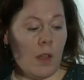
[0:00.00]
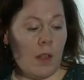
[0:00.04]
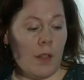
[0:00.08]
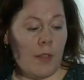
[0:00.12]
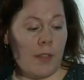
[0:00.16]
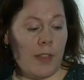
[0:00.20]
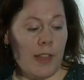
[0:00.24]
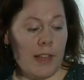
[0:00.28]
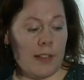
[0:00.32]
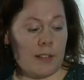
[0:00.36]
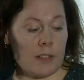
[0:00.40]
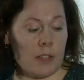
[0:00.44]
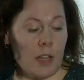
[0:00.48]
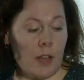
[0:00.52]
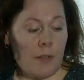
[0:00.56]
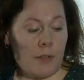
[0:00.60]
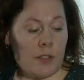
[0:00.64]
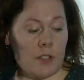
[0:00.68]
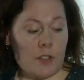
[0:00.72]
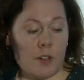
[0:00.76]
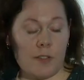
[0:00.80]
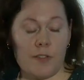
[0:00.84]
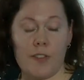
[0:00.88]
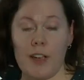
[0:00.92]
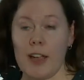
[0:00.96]
These gloves
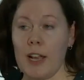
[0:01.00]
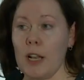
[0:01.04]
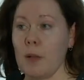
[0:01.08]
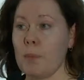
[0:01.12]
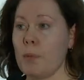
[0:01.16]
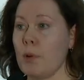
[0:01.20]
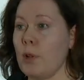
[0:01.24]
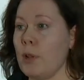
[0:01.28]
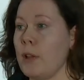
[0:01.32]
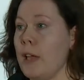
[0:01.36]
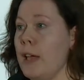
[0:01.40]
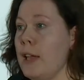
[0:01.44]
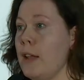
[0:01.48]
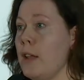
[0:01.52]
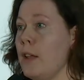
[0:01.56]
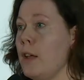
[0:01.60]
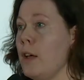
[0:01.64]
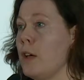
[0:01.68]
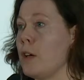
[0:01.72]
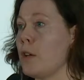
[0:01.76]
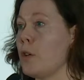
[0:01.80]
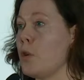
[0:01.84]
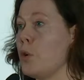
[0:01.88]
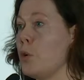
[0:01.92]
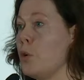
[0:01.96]
are available in
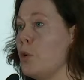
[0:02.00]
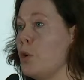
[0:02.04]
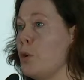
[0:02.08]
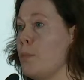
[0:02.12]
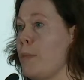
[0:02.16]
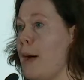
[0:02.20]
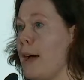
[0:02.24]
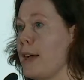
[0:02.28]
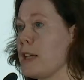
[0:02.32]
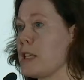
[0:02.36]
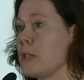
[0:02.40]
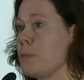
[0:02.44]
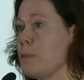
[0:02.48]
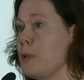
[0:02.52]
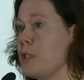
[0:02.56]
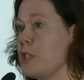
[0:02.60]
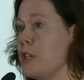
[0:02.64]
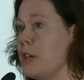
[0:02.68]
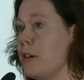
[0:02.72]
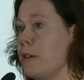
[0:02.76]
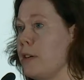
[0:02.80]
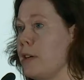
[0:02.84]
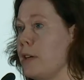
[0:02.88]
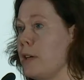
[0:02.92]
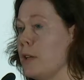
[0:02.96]
a Coolmax
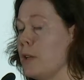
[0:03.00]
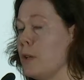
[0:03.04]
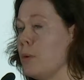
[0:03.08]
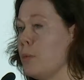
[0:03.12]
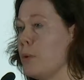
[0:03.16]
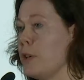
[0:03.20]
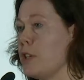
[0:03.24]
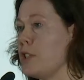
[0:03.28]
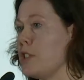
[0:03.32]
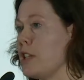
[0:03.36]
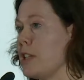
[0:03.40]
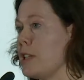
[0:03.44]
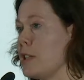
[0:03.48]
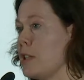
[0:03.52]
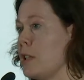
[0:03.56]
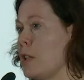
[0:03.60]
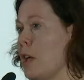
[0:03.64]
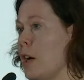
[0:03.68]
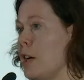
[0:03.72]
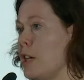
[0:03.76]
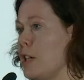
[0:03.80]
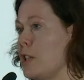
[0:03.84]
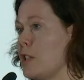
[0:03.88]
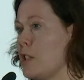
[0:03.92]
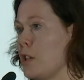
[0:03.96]
material, which is
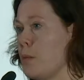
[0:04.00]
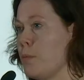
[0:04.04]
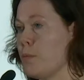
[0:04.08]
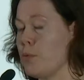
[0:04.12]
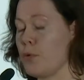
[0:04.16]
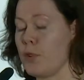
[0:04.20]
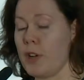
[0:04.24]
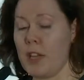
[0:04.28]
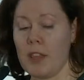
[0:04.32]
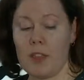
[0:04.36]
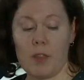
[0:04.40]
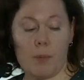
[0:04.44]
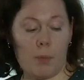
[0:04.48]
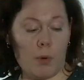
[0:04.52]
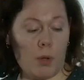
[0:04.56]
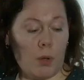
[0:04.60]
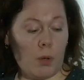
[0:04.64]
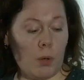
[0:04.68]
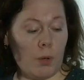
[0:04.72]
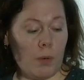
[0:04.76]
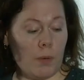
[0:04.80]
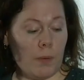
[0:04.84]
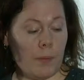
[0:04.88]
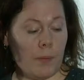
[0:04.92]
light and breathable,